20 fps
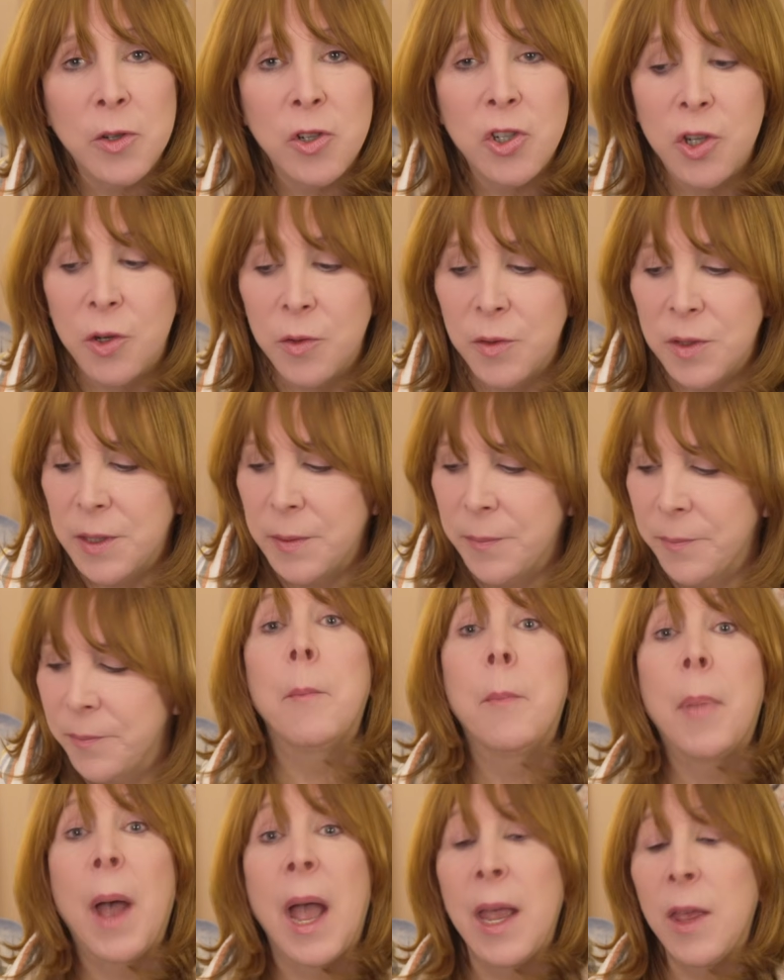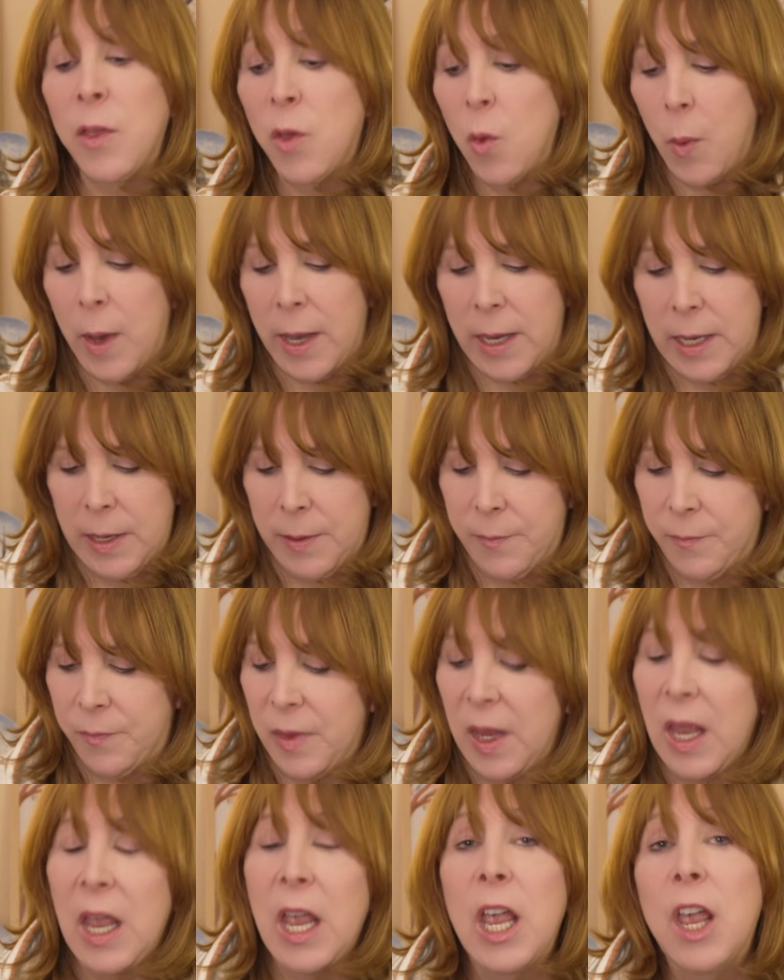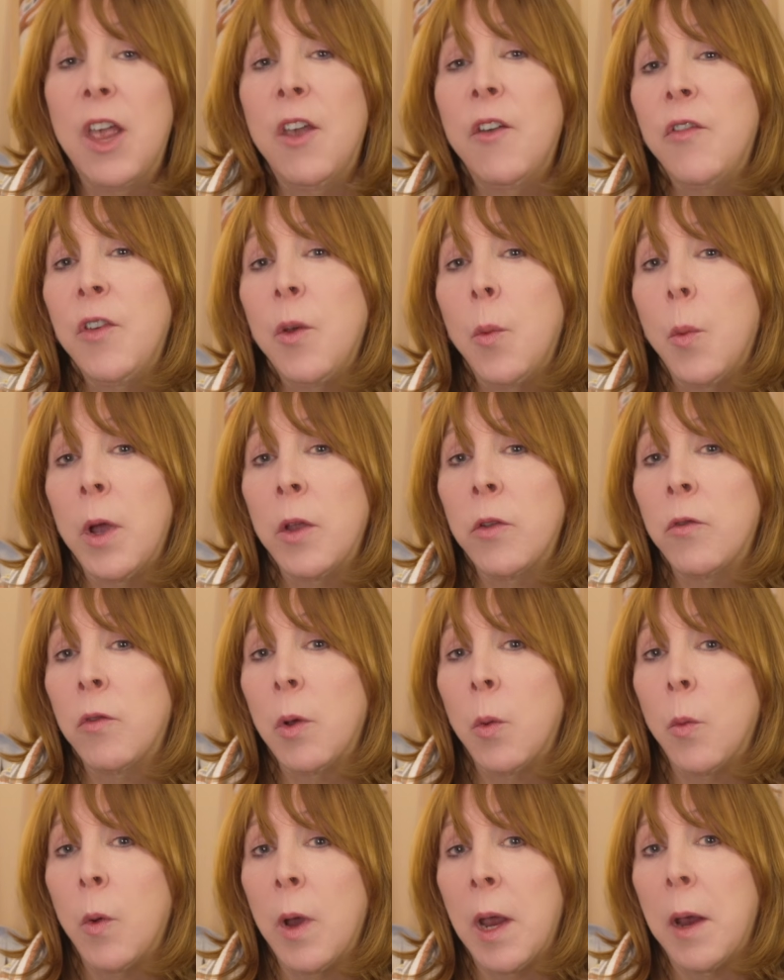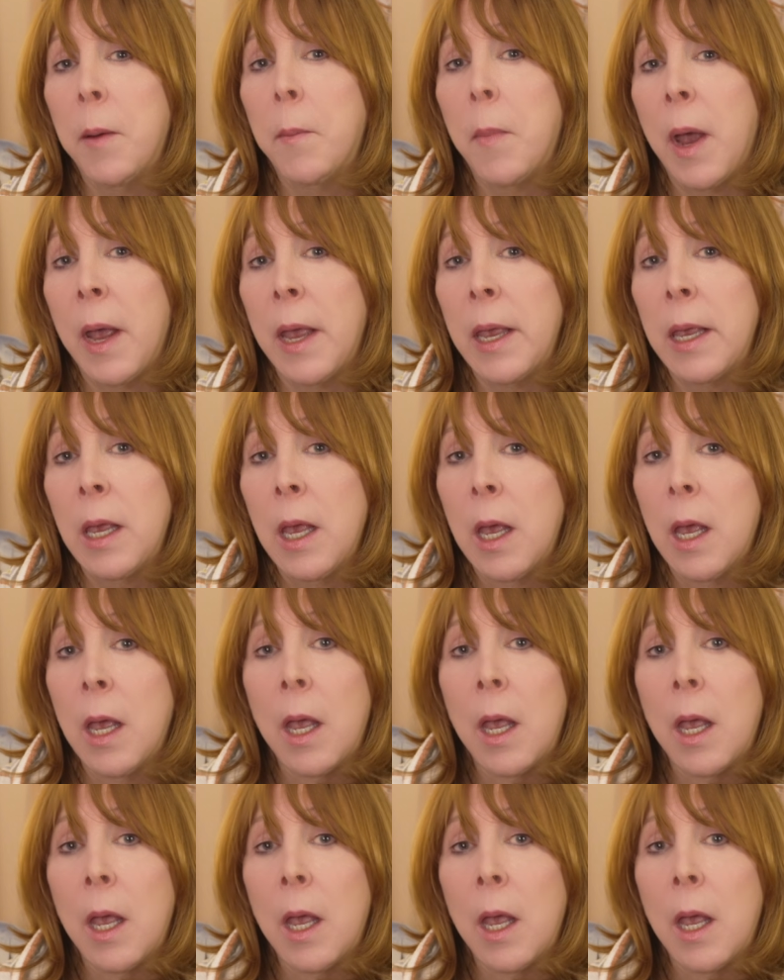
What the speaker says: shoes. By the way, if you're wondering where my